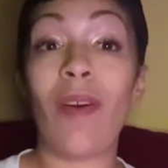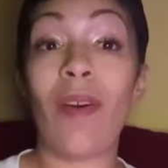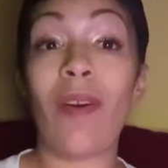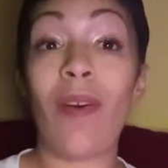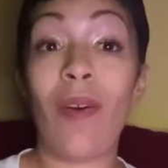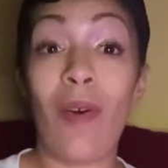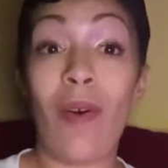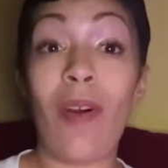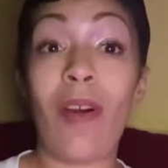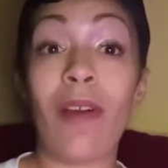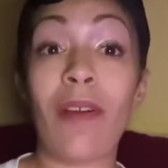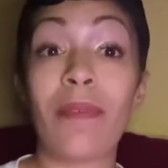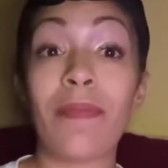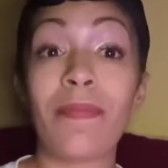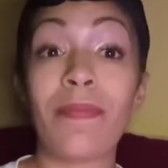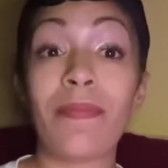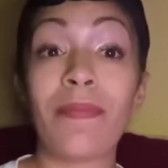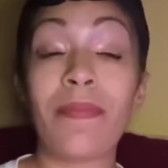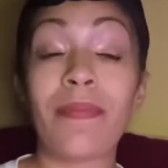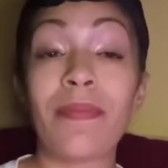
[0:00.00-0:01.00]
are
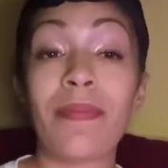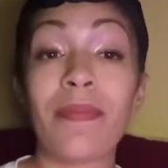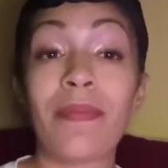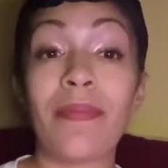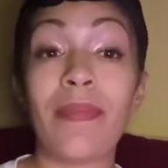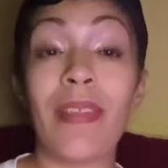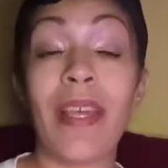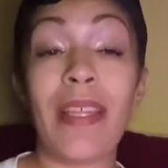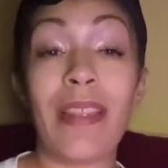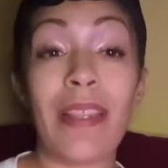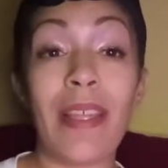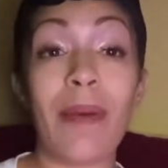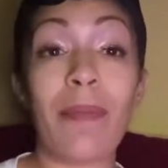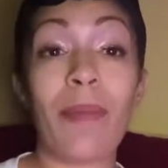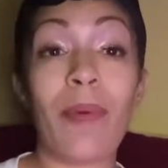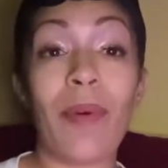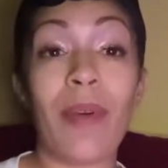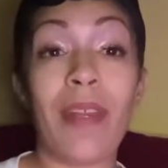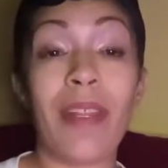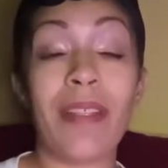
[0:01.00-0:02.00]
at that
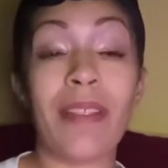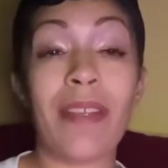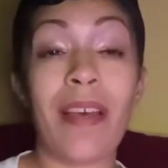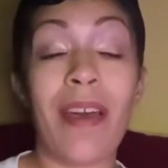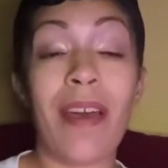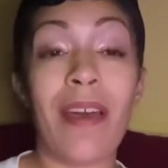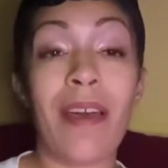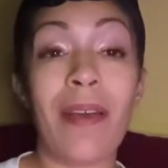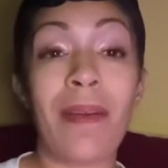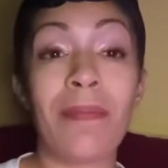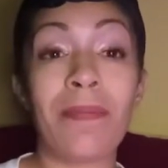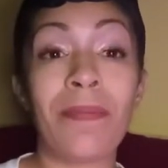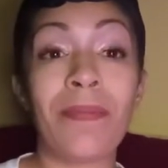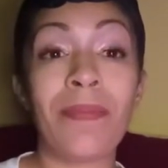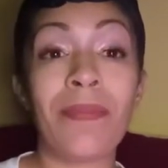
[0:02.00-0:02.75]
point in time,